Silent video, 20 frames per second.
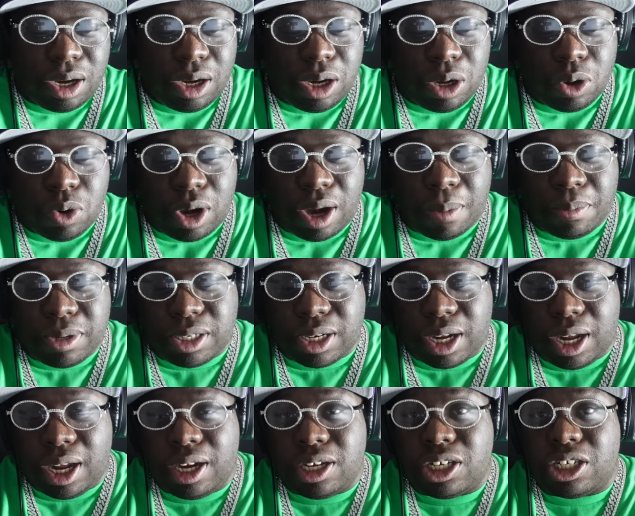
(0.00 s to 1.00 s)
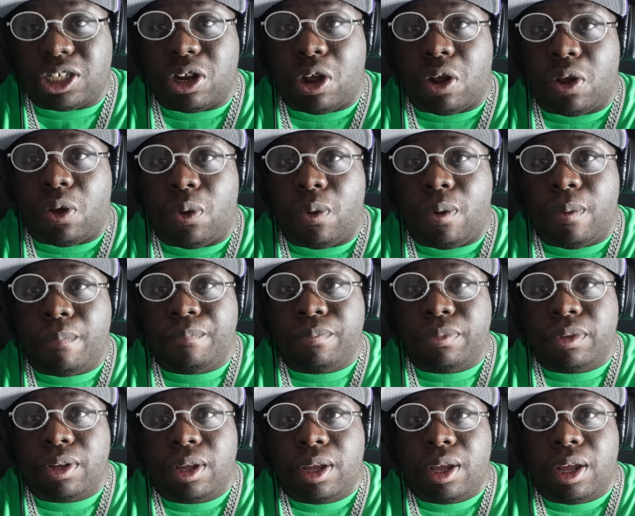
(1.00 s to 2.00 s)
You know what I'm saying? So
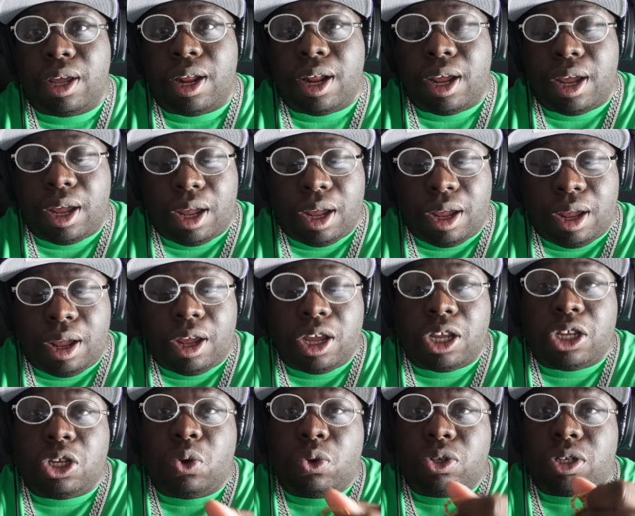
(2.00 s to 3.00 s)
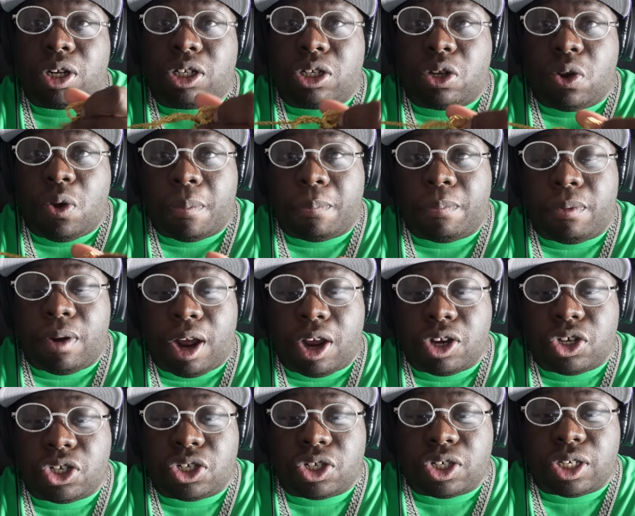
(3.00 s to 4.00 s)
use a
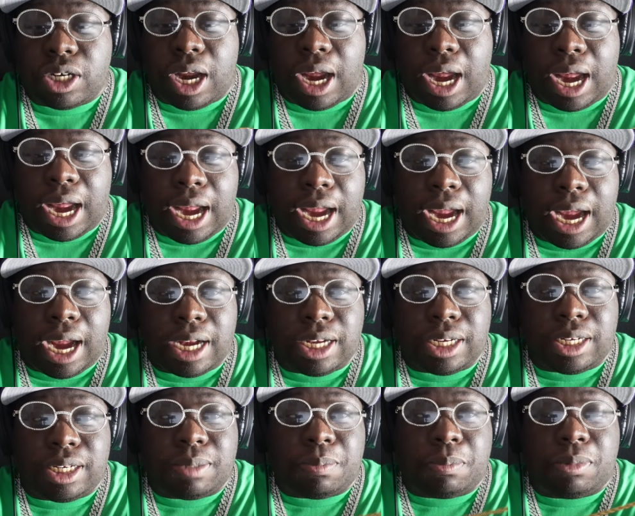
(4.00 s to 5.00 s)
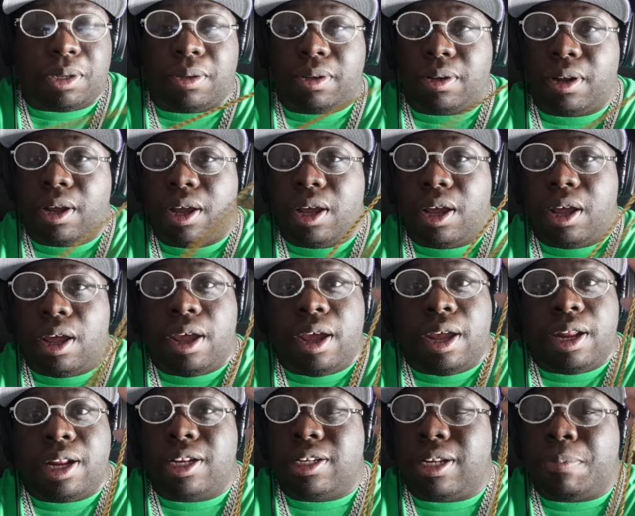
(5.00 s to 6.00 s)
toothbrush and
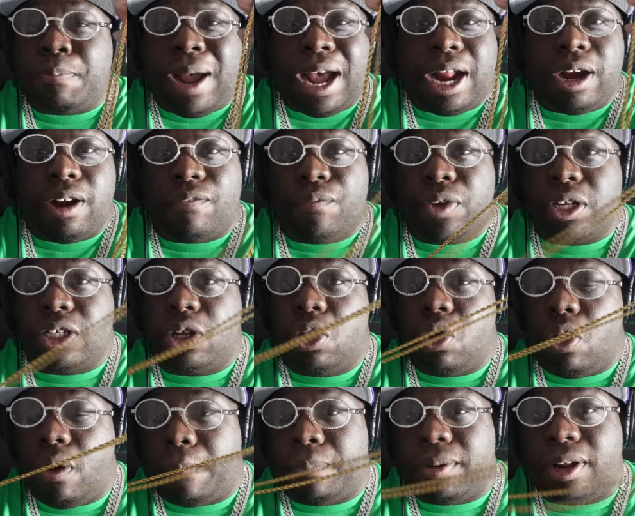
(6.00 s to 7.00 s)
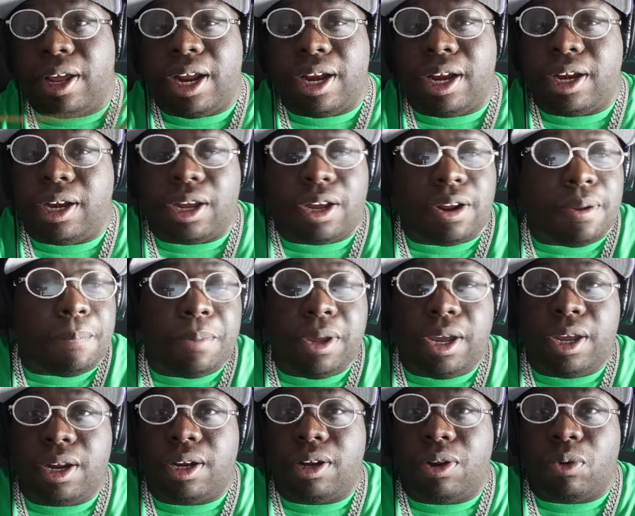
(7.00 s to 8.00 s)
it doesn't matter if it's gold plated, it could
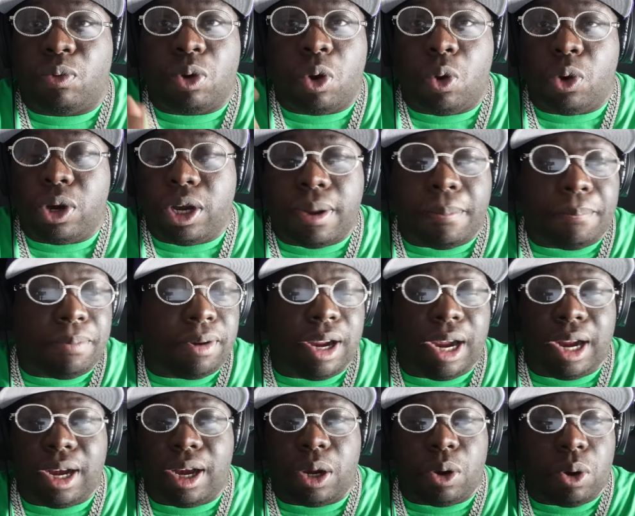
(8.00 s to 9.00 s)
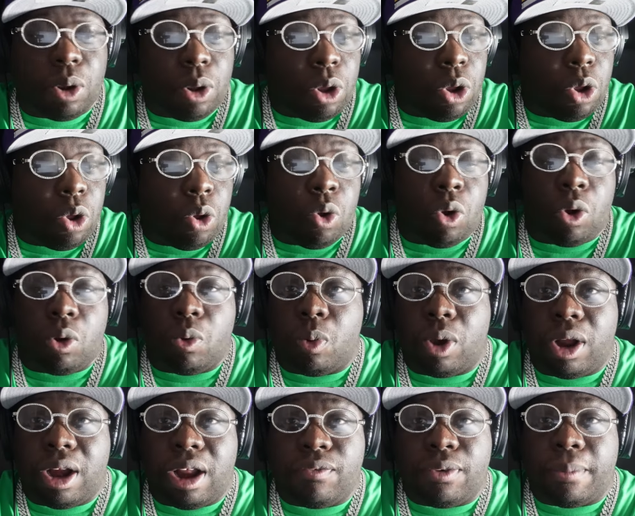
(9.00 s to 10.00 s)
be the rhodium plated or
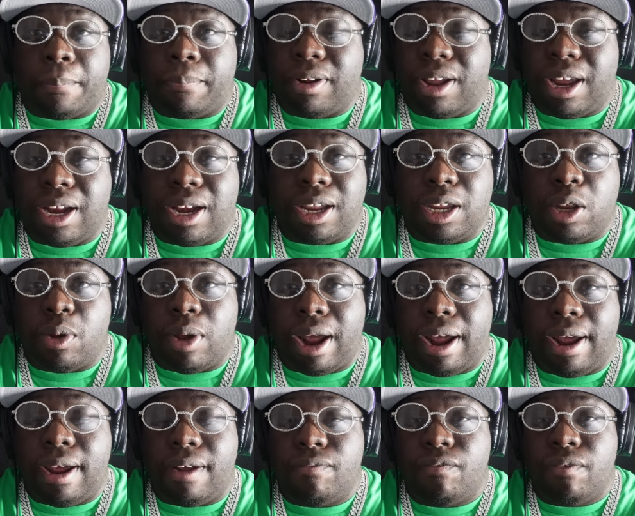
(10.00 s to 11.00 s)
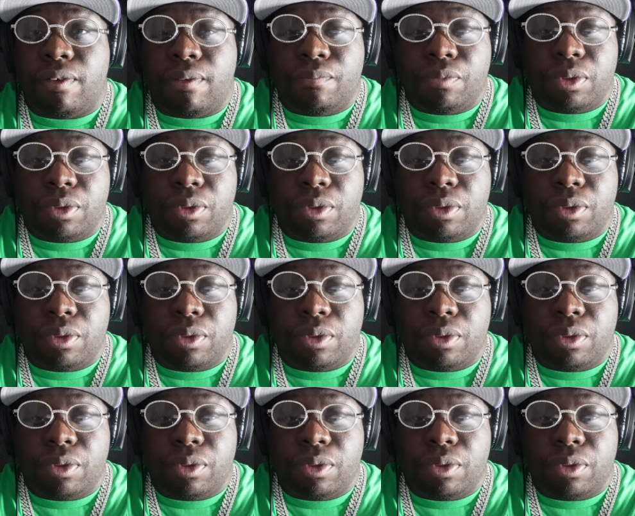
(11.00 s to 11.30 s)
whatever plating you have.